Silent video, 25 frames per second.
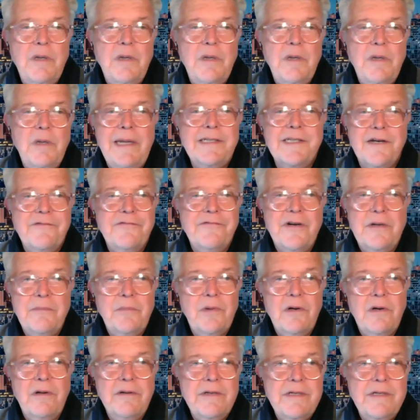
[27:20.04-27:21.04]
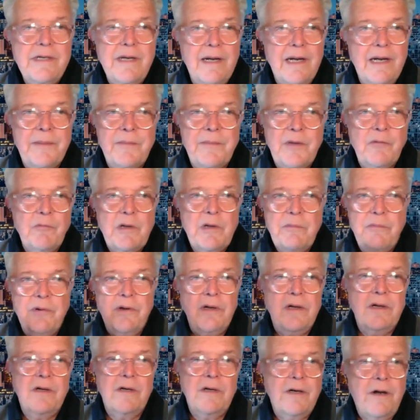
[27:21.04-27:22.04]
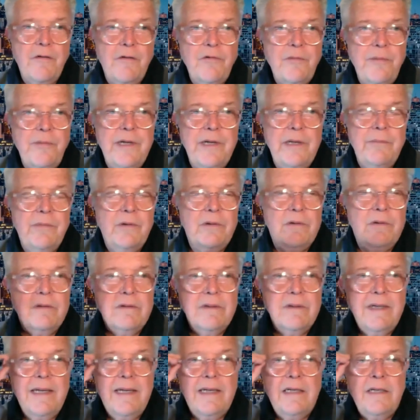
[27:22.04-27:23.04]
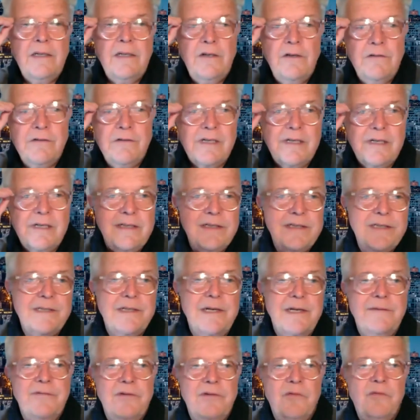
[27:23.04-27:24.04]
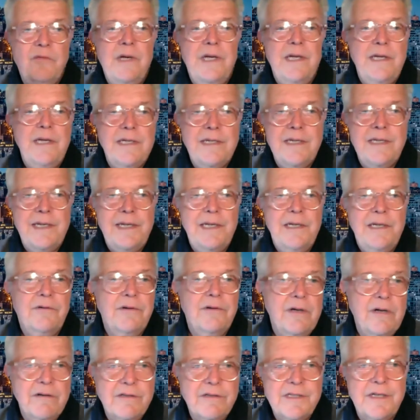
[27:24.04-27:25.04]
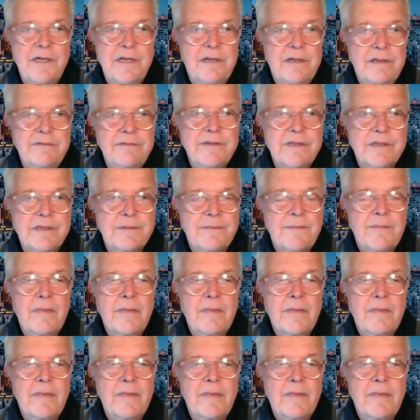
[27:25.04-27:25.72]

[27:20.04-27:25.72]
make stuff up all the time and we put it on other people. And it usually is stuff that we need to heal in ourselves.